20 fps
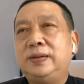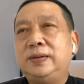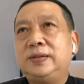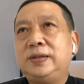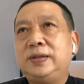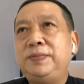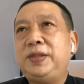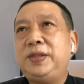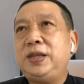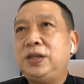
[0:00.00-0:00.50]

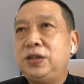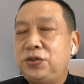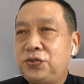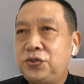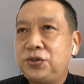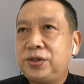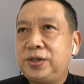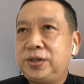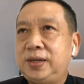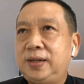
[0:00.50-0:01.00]
something
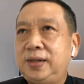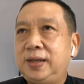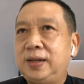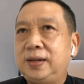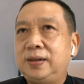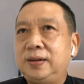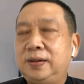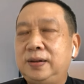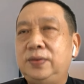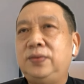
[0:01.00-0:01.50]
interesting that
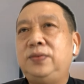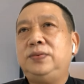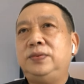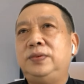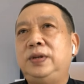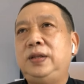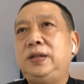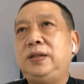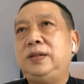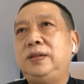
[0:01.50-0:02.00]
you know,
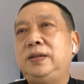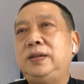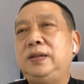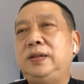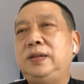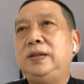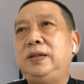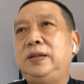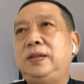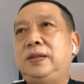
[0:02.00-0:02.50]
it,
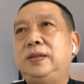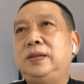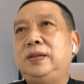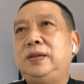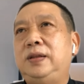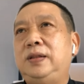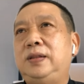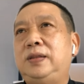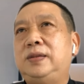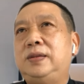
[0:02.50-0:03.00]
it,
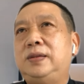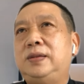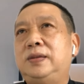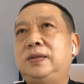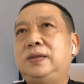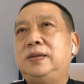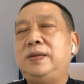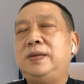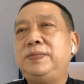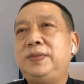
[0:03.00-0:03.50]
it's
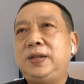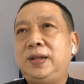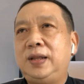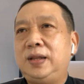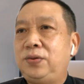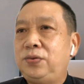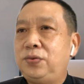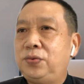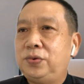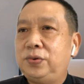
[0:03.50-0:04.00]
something
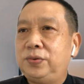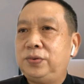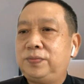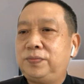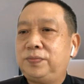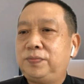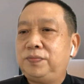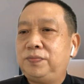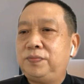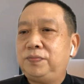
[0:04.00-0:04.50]
that you would
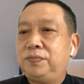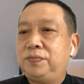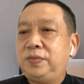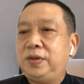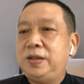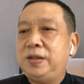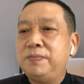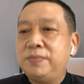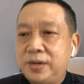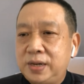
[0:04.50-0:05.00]

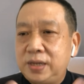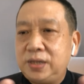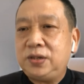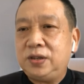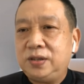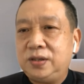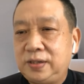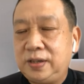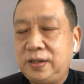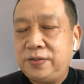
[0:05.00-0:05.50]
immerse
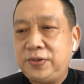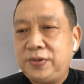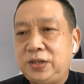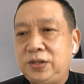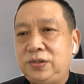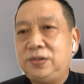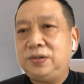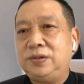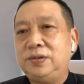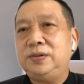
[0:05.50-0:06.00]
yourself
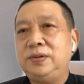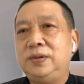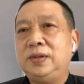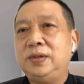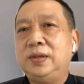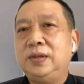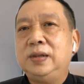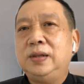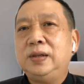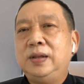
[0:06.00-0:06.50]
into.
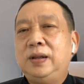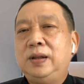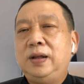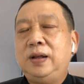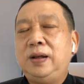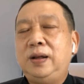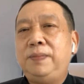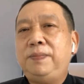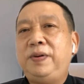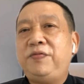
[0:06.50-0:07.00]

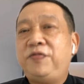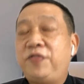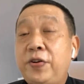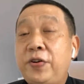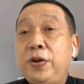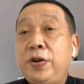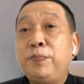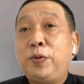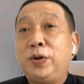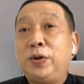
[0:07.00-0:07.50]
but
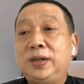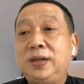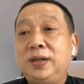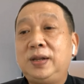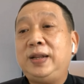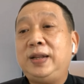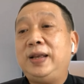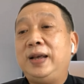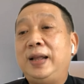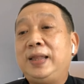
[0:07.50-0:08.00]
very
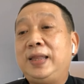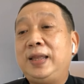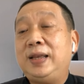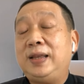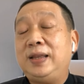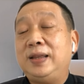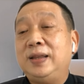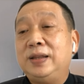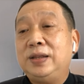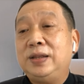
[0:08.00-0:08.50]
importantly, I
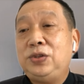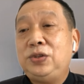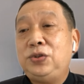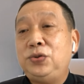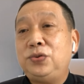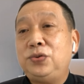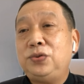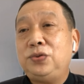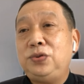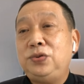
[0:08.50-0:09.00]
think
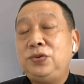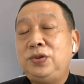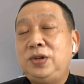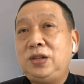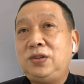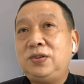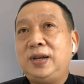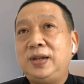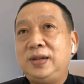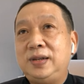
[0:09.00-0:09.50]
you, you
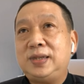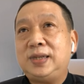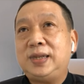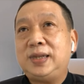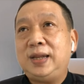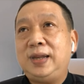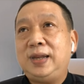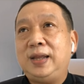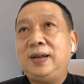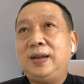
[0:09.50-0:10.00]
need to
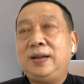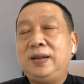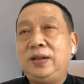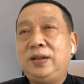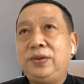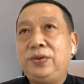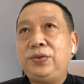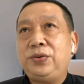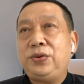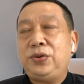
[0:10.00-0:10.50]
understand that
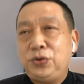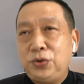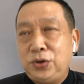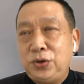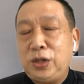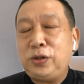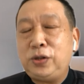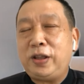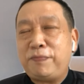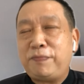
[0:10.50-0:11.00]
you
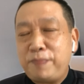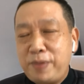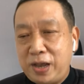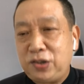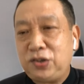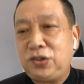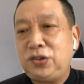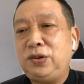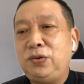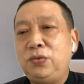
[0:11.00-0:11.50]
need to have
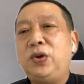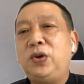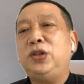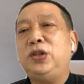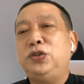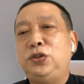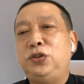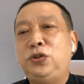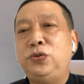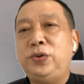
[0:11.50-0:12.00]
passion in
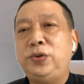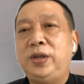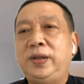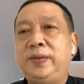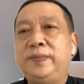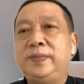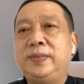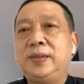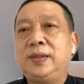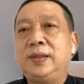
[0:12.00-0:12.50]
what you're
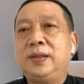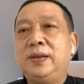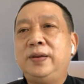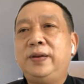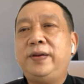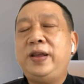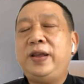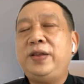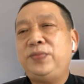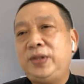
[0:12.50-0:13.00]
doing,
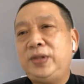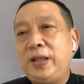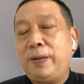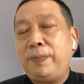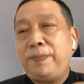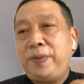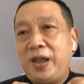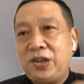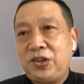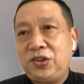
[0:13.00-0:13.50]
right?
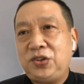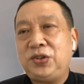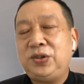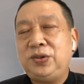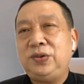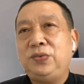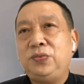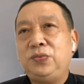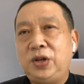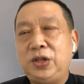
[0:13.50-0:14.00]
Without passion
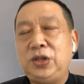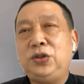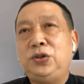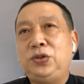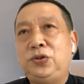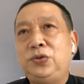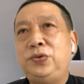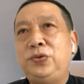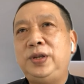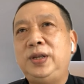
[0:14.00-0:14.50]
in what
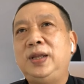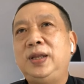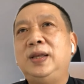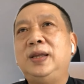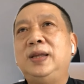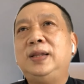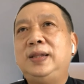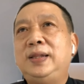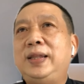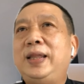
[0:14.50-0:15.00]
you're doing,
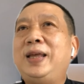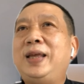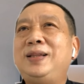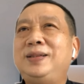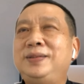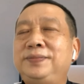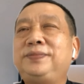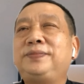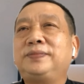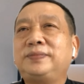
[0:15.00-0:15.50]

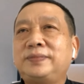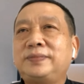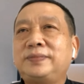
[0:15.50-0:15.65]
then